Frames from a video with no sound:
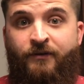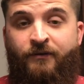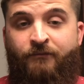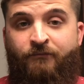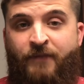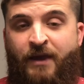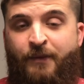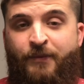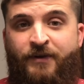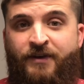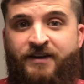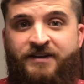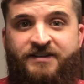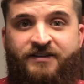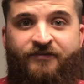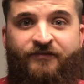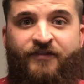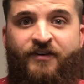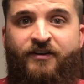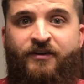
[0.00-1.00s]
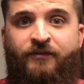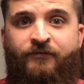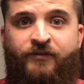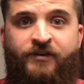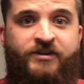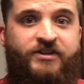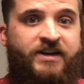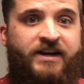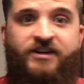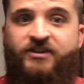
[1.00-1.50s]
Maybe it's a fear of
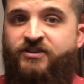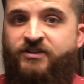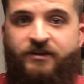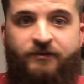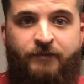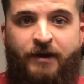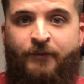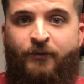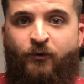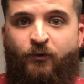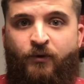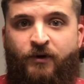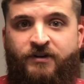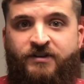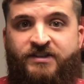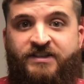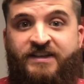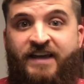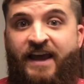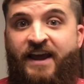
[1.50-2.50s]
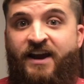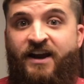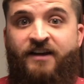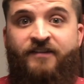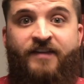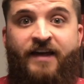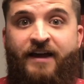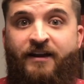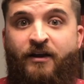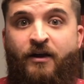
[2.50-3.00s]
rejection. Maybe we're scared
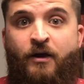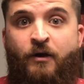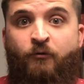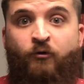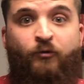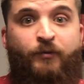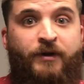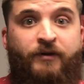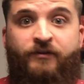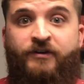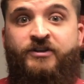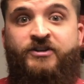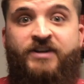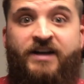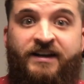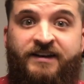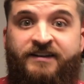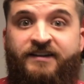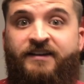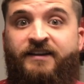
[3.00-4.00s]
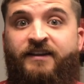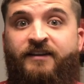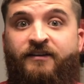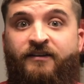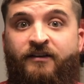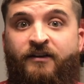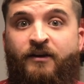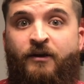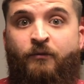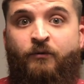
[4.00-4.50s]
that we'll be rejected and
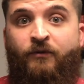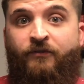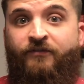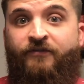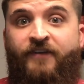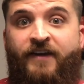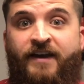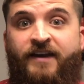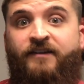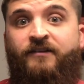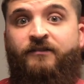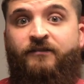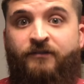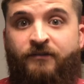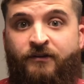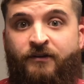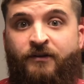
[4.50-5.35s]
we'll fail.